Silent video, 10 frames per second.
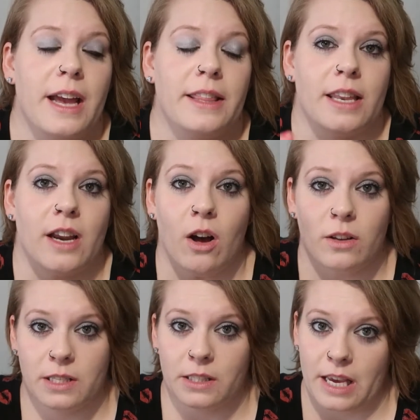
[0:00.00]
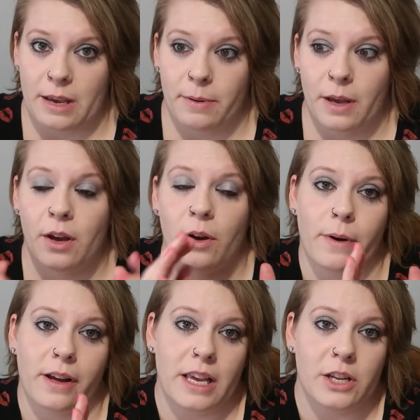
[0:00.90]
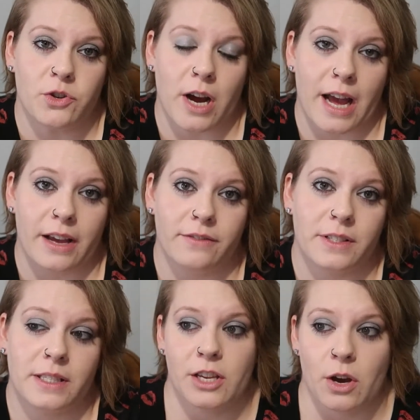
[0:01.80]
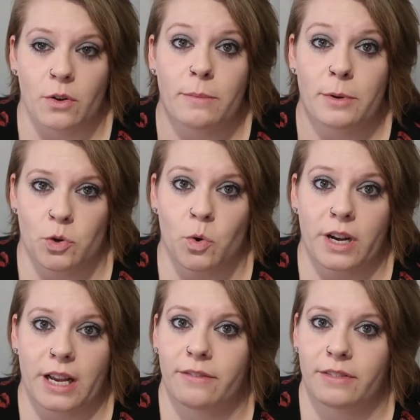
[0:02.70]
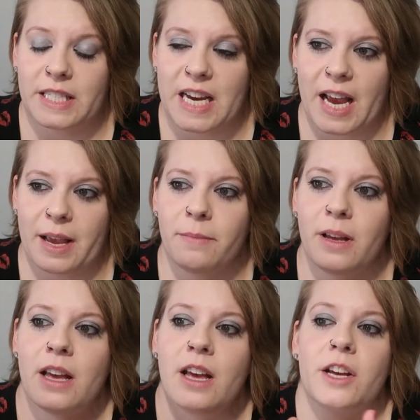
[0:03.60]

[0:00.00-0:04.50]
And then I'll sleep while he drives, you know, the majority of the time.